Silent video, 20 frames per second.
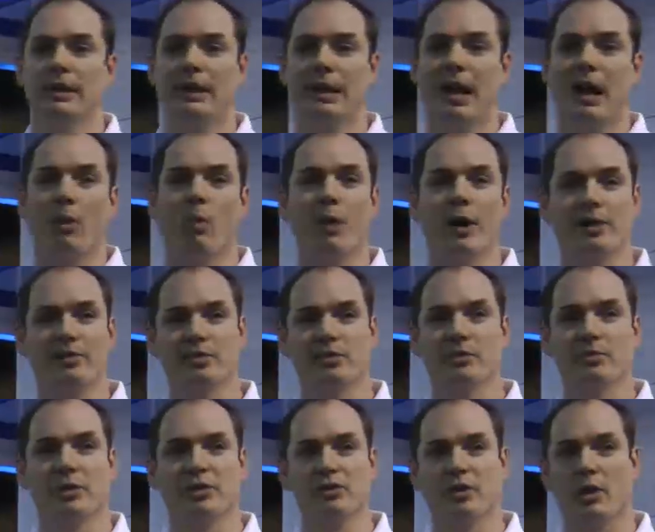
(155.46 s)
not waste
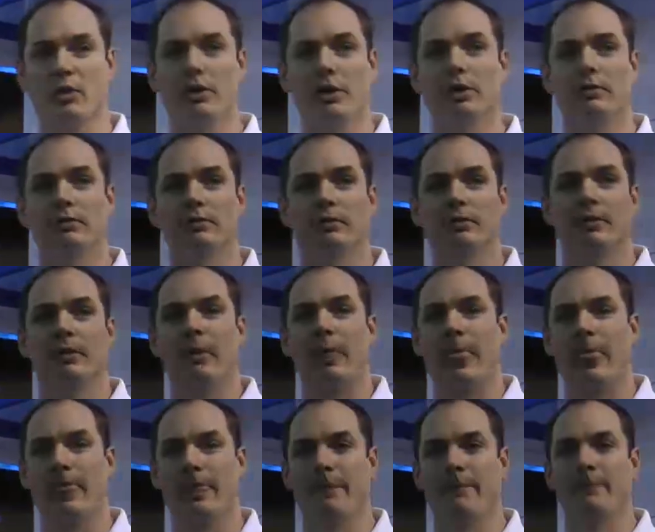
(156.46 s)
as much coating
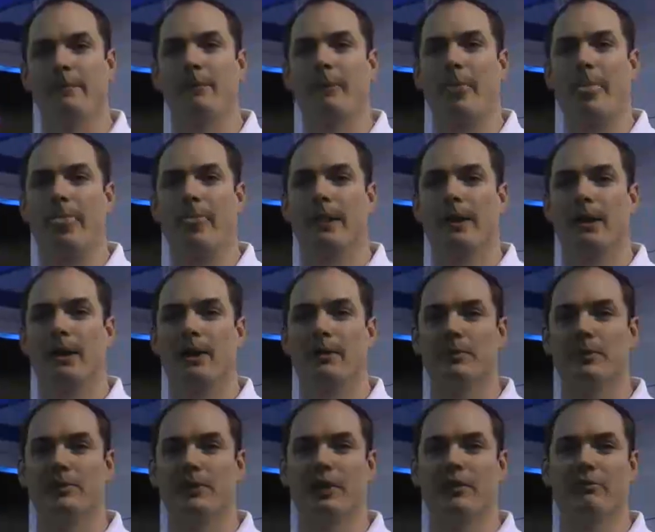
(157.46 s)

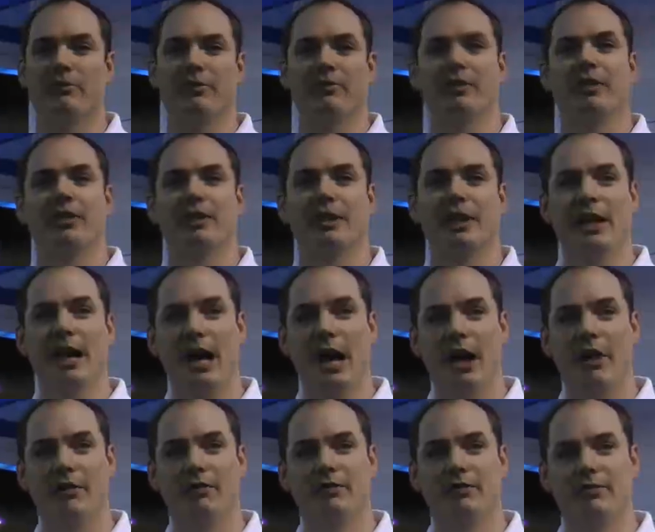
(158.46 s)
um, instead of cleaning
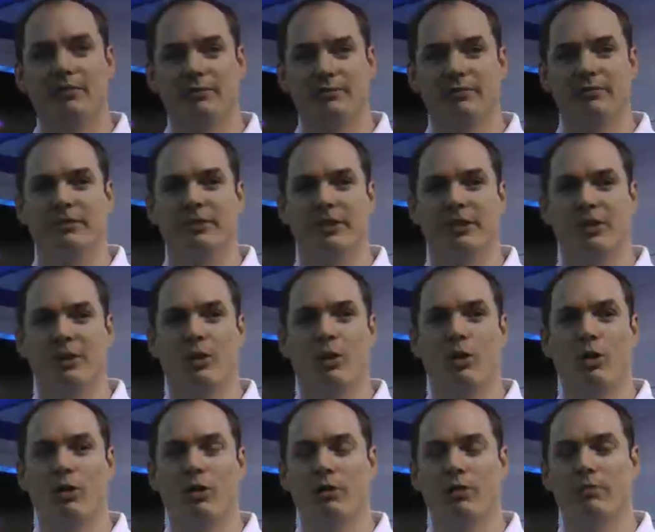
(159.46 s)
out your
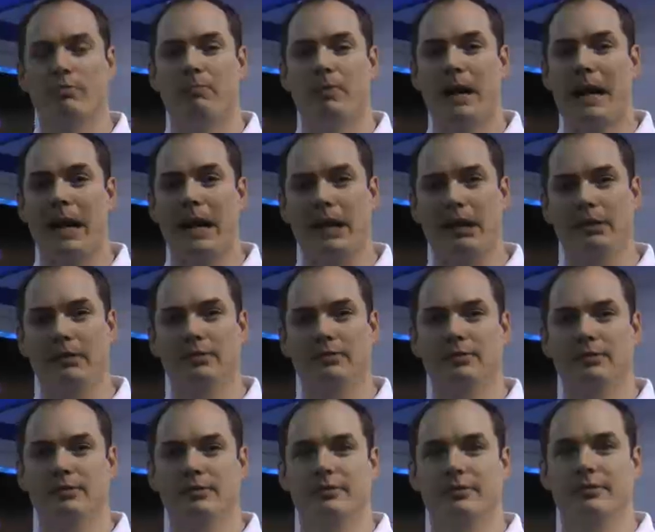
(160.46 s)
whole pot,
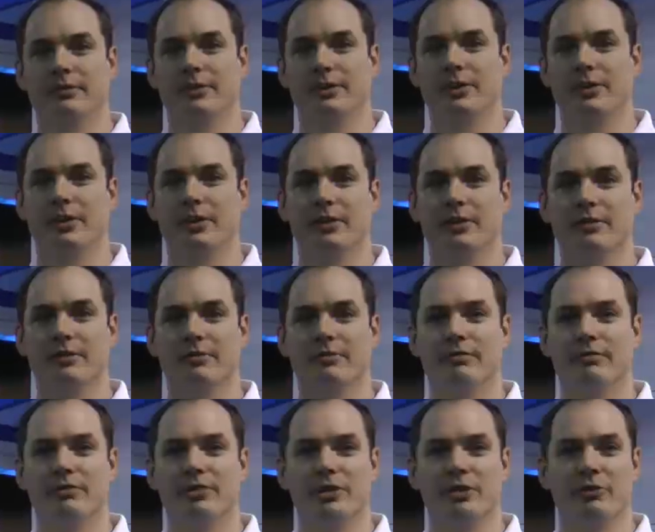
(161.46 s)
you can
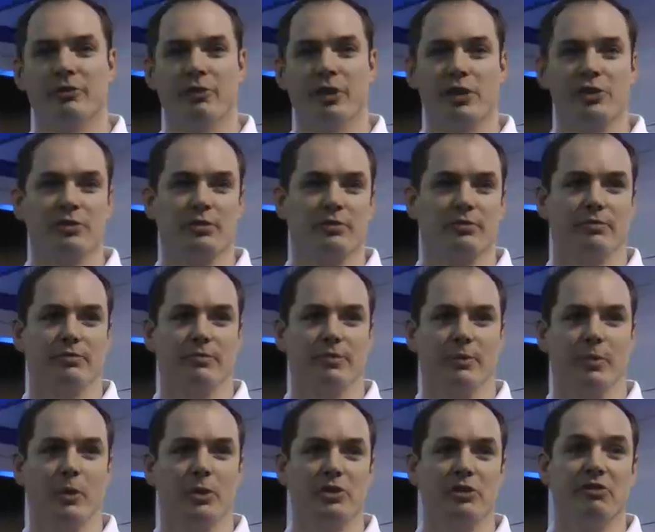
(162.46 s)
just flush
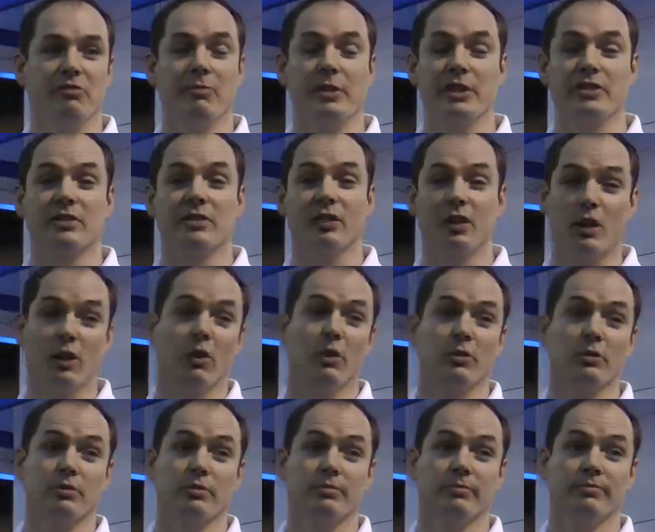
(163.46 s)
what you've mixed in the
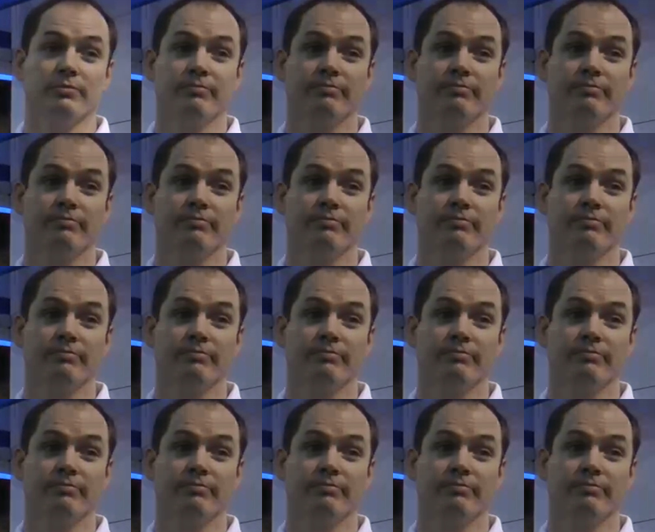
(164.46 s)
hose.